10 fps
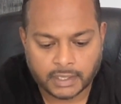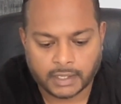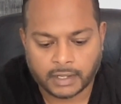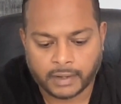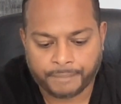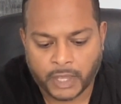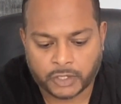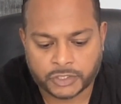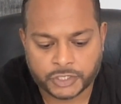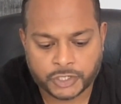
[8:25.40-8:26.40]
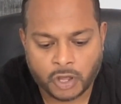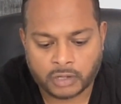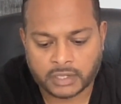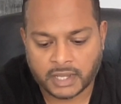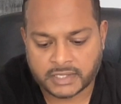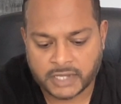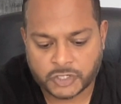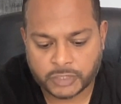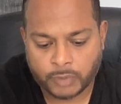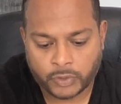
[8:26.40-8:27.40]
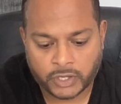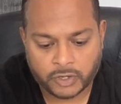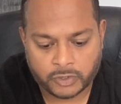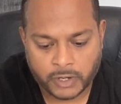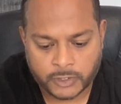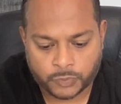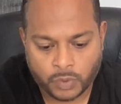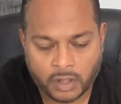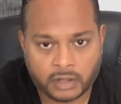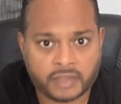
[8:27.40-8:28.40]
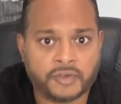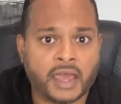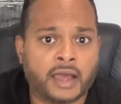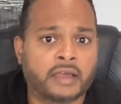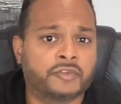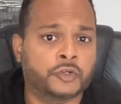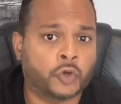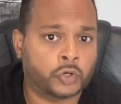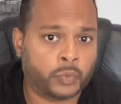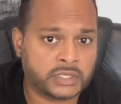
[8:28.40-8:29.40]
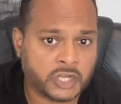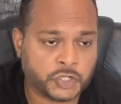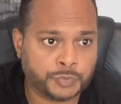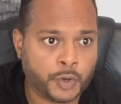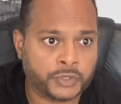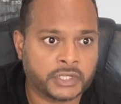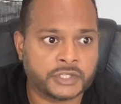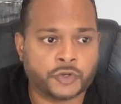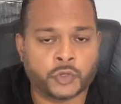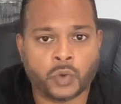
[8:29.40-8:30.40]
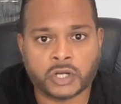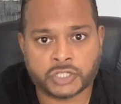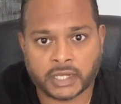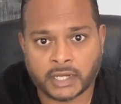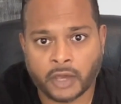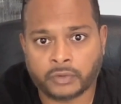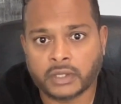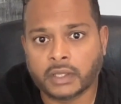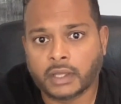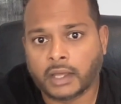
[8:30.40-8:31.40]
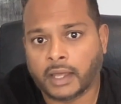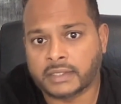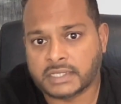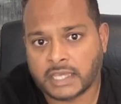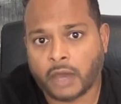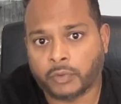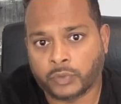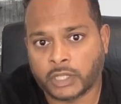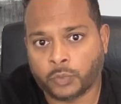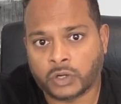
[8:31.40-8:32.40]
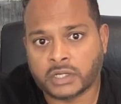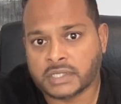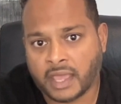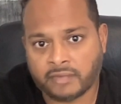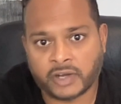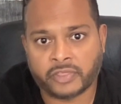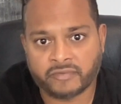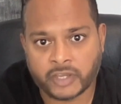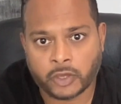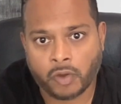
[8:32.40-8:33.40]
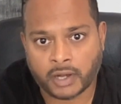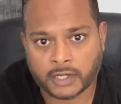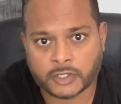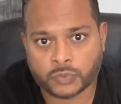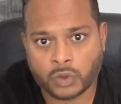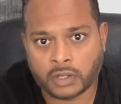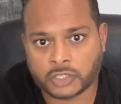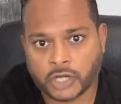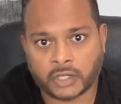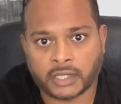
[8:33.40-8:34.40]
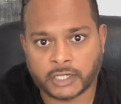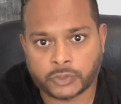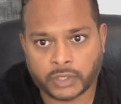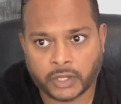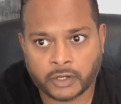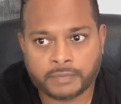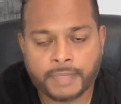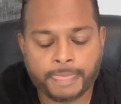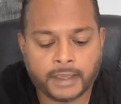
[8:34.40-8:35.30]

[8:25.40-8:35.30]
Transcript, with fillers: Um, I could turn on uh, Sentry mode here as well. If you have, if you don't know what Sentry mode is or you want to check it out, and see how it really works. I have another video on it as well. I'll try to link to it here.